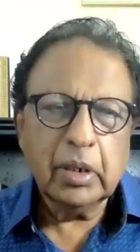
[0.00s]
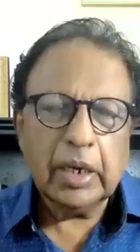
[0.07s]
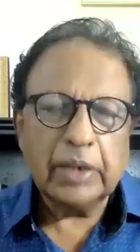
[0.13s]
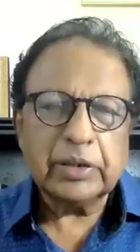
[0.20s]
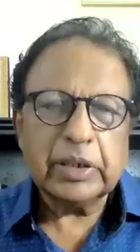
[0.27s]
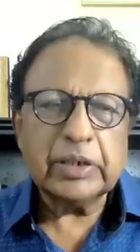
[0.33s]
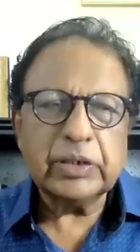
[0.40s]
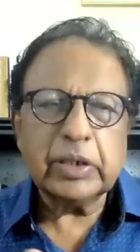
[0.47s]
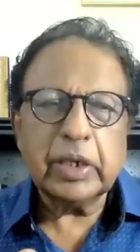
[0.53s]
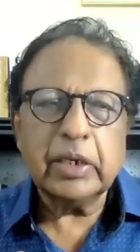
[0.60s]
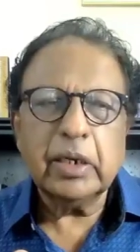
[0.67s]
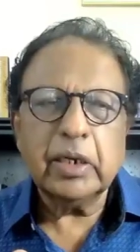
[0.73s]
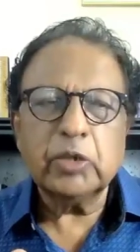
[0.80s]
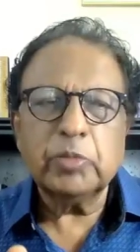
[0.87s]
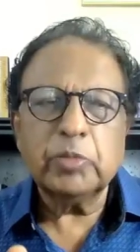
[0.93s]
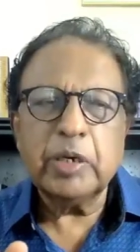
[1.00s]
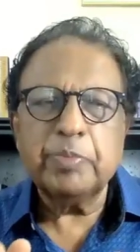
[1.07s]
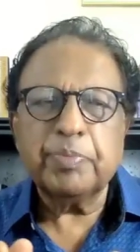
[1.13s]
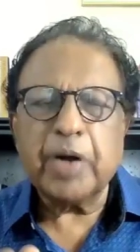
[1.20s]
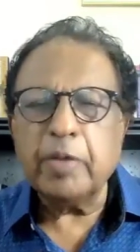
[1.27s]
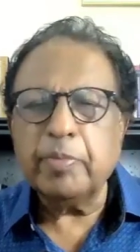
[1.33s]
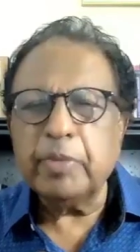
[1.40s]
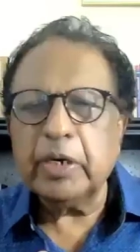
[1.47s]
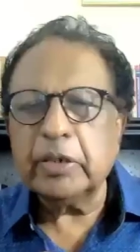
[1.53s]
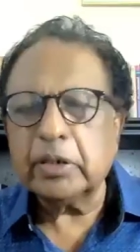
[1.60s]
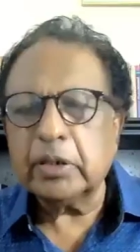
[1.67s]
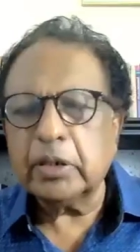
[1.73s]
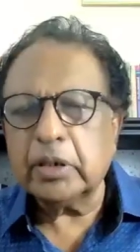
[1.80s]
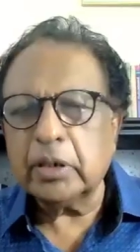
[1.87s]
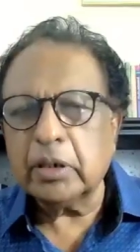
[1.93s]
As I said, he has been Prime
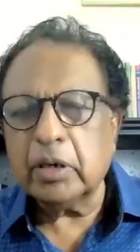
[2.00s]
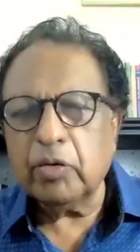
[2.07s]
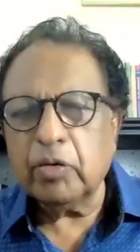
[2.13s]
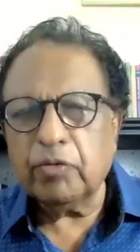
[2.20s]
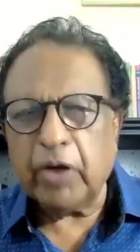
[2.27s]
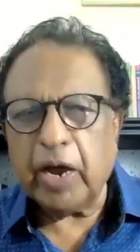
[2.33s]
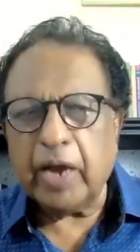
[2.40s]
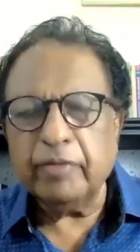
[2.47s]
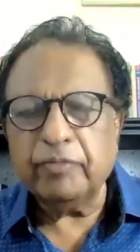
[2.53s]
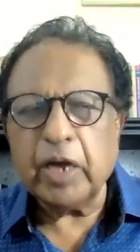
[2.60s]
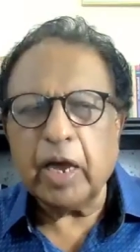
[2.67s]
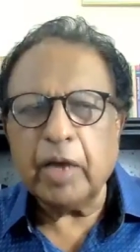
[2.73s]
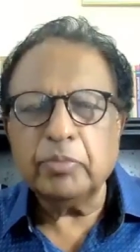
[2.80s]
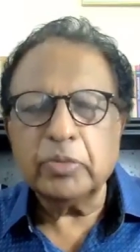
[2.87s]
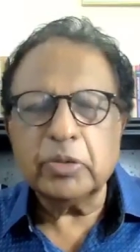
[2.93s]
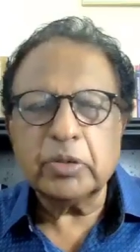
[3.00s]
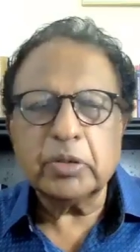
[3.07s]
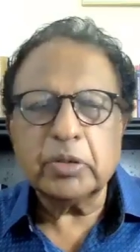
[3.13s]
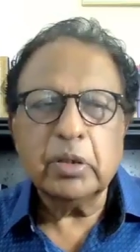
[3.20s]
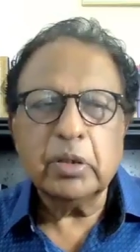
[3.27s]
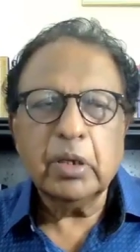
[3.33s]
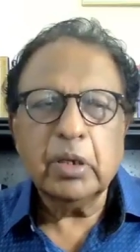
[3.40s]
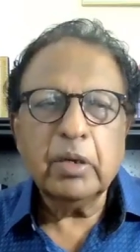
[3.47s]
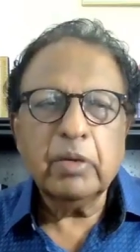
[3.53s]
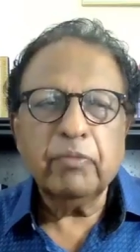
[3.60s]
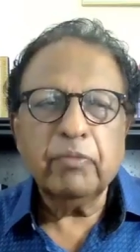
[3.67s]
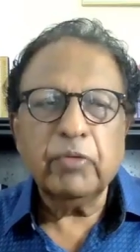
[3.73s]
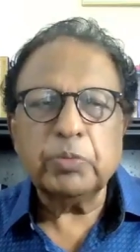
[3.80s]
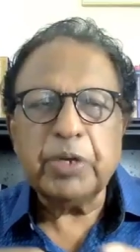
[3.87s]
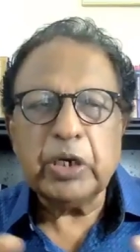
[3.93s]
Minister five times,
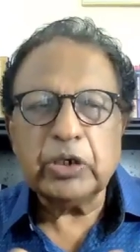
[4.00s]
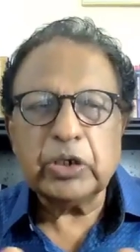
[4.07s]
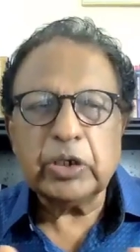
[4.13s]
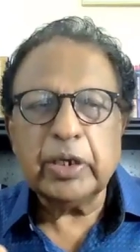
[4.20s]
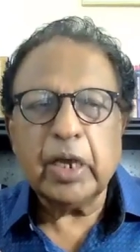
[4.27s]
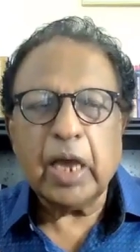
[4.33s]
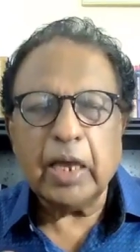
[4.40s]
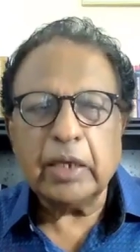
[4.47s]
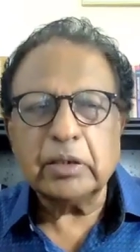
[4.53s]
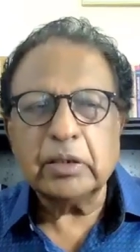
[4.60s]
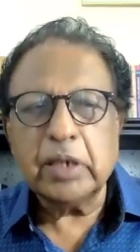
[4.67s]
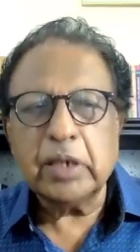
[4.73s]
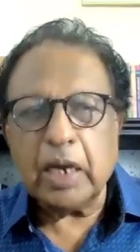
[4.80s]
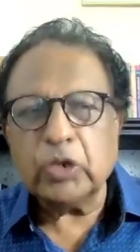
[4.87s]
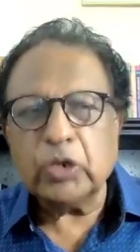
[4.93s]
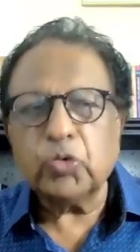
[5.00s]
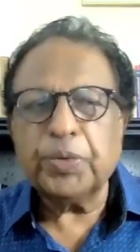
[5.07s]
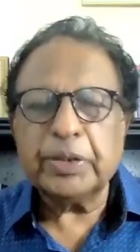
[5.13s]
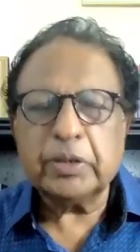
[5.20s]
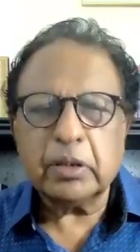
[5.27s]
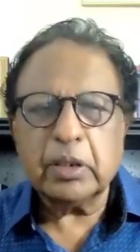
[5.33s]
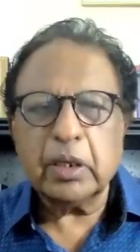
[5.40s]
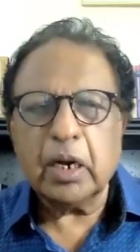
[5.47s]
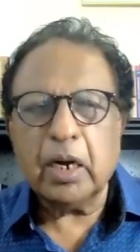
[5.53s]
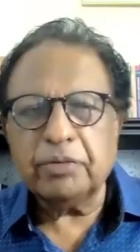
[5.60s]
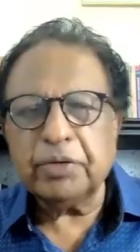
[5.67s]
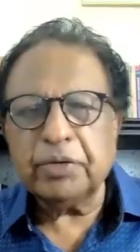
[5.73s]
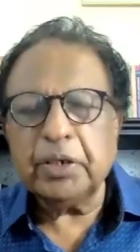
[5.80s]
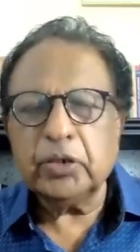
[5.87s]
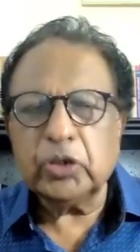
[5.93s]
which means he has dealt with the
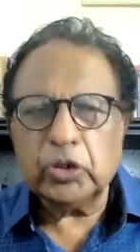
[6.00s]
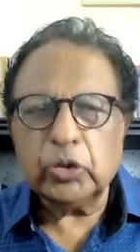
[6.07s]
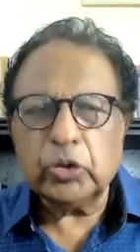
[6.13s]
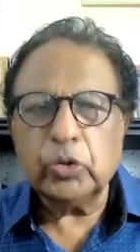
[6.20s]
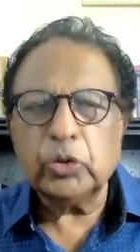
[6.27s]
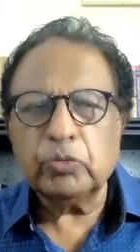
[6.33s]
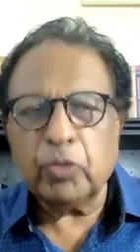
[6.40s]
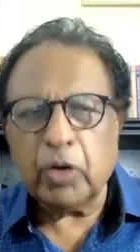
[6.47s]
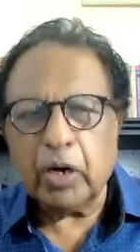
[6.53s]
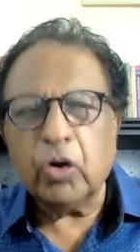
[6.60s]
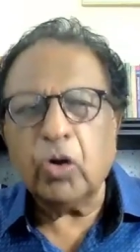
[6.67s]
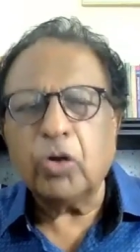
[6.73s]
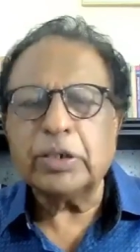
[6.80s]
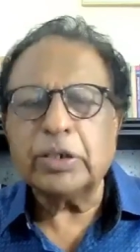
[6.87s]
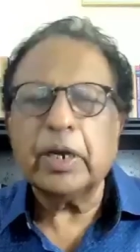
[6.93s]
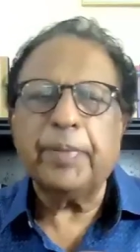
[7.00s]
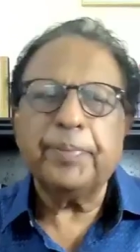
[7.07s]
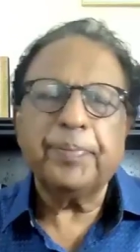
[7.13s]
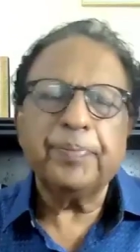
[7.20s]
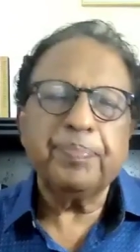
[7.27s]
country's issues for a long time.